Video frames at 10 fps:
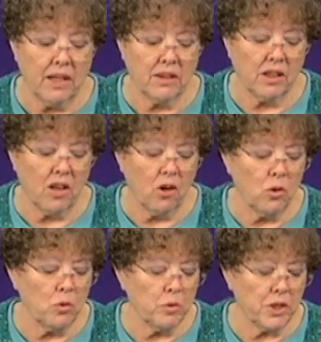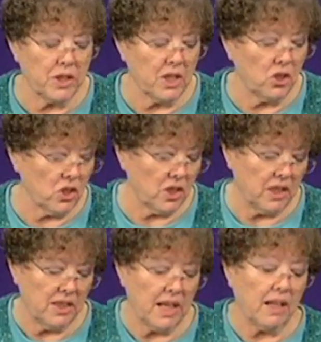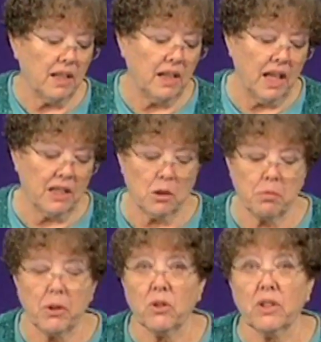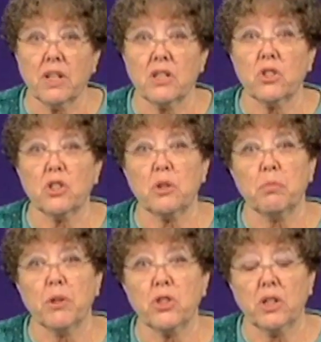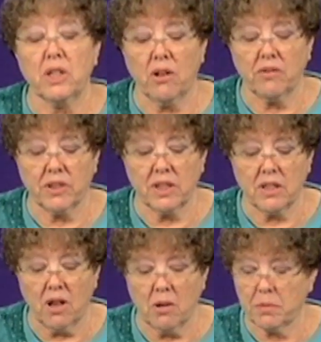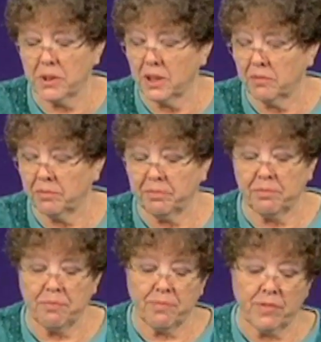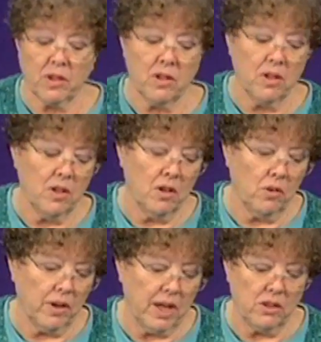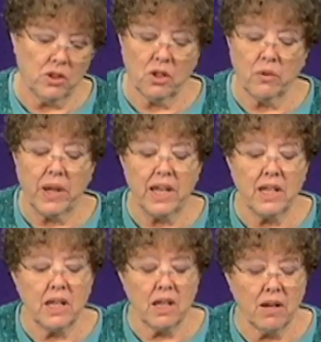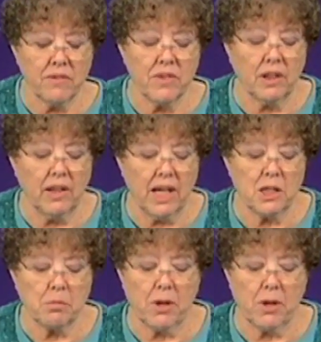And the gold was done just exactly like the pearl dust, just brushing it over the tops. Okay, so any of the lace